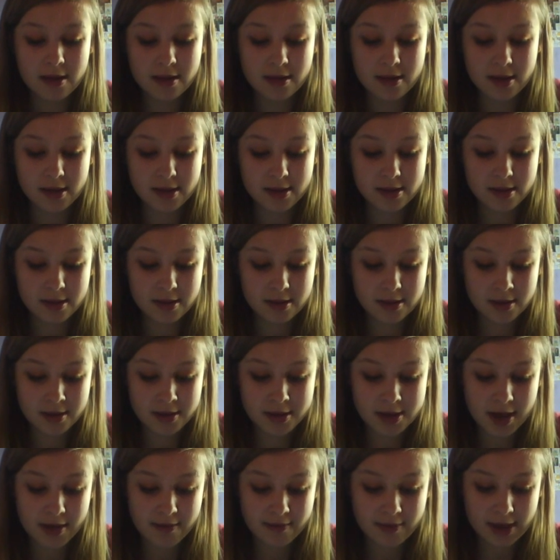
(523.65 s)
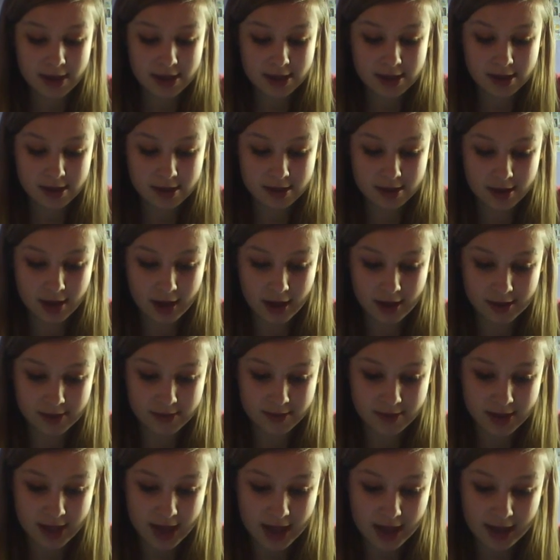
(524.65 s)
The New Direction girls
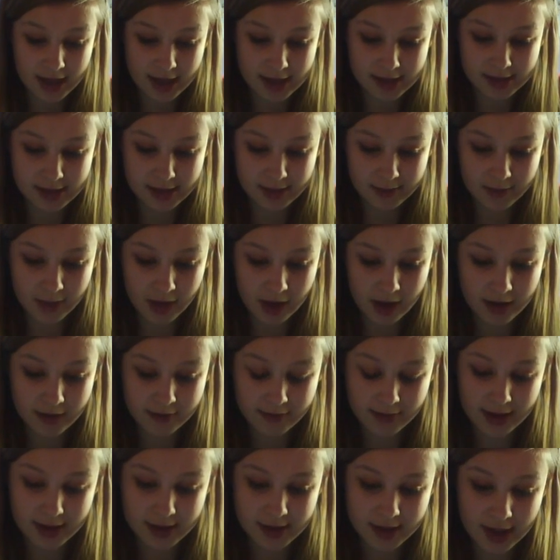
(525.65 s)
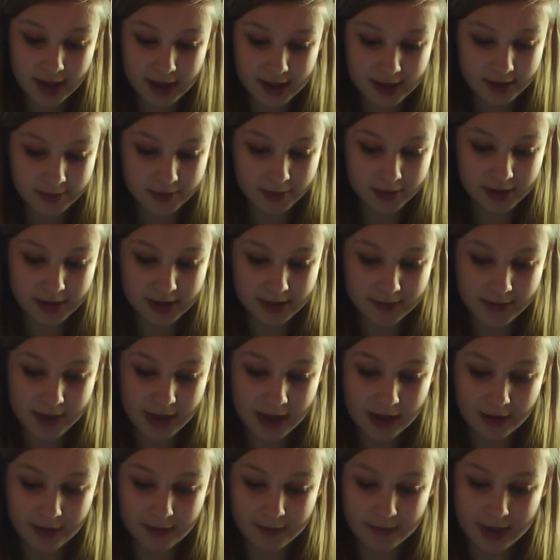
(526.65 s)
return and sing behind Rachel as the boys
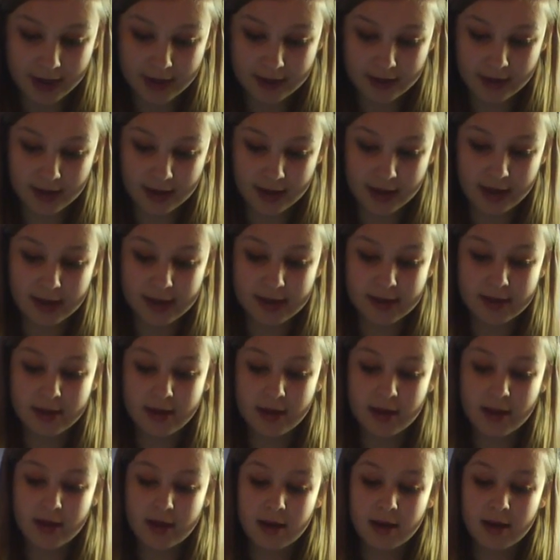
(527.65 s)
appear on balconies